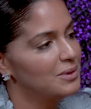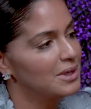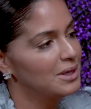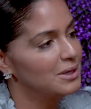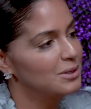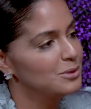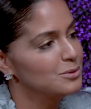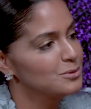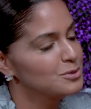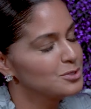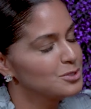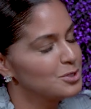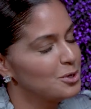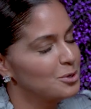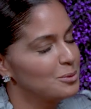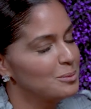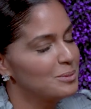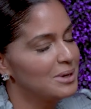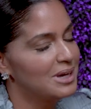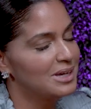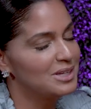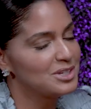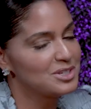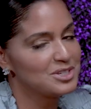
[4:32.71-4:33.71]
Thank you so
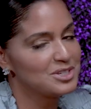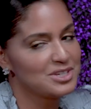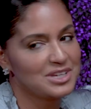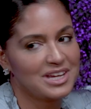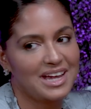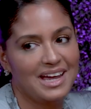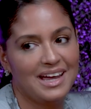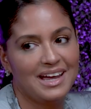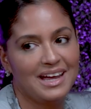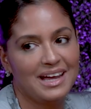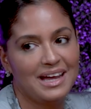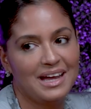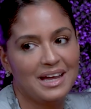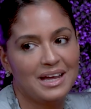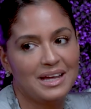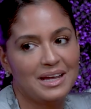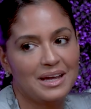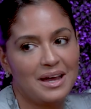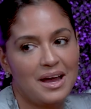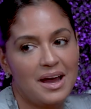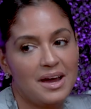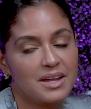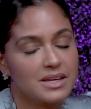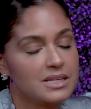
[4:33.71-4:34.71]
much. Yeah,
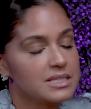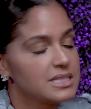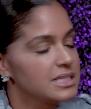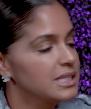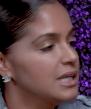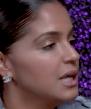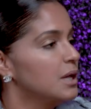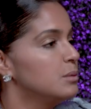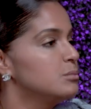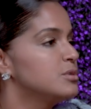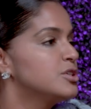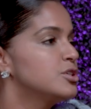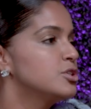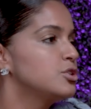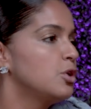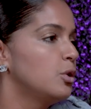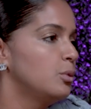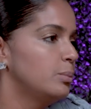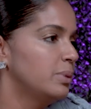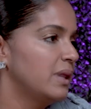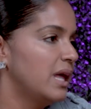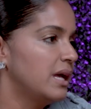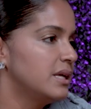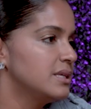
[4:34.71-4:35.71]
I honestly am
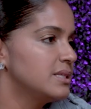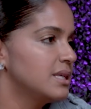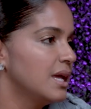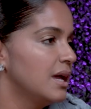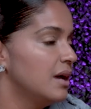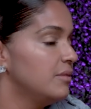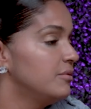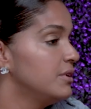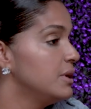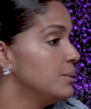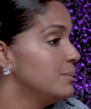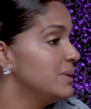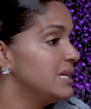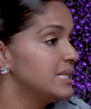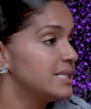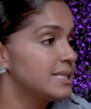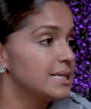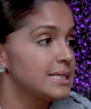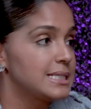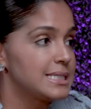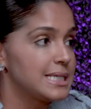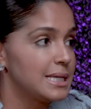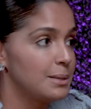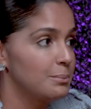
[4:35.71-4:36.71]
so blessed. I have an
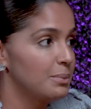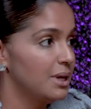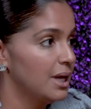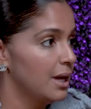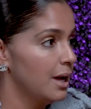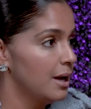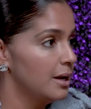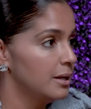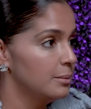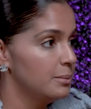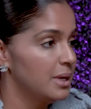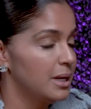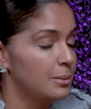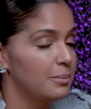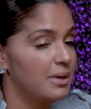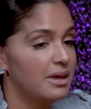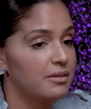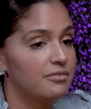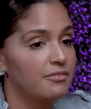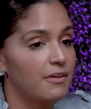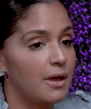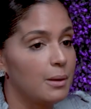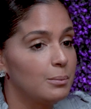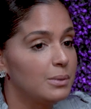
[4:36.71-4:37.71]
amazing team behind me.
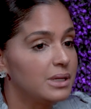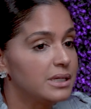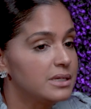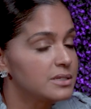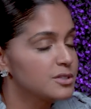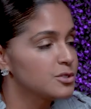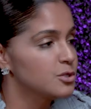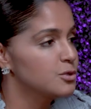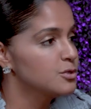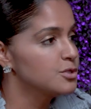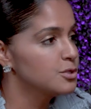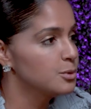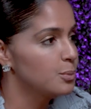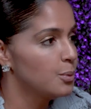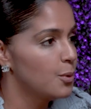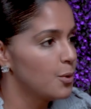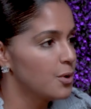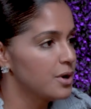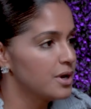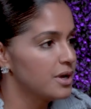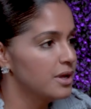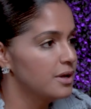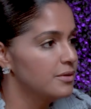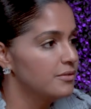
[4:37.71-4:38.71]
My family is so
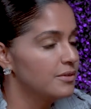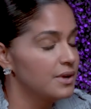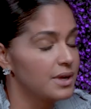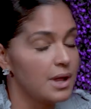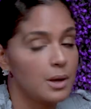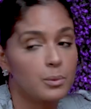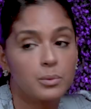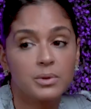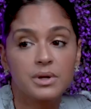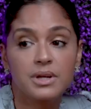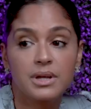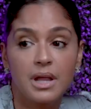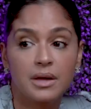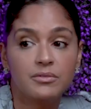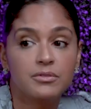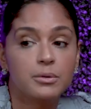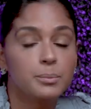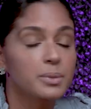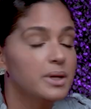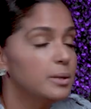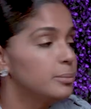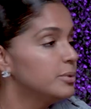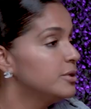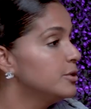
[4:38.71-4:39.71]
supportive, and I would never
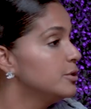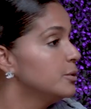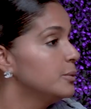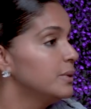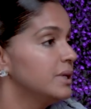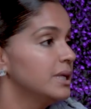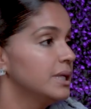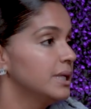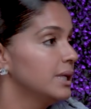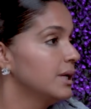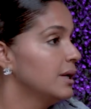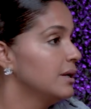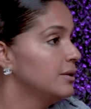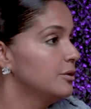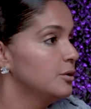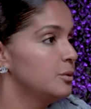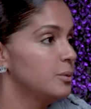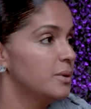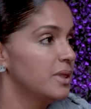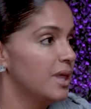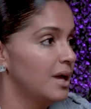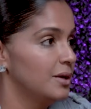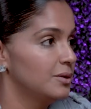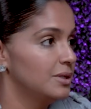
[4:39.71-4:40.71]
be able to do anything I
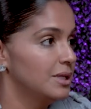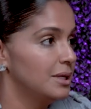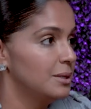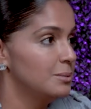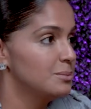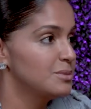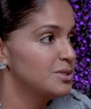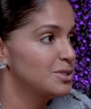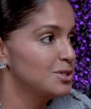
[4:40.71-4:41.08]
do without them.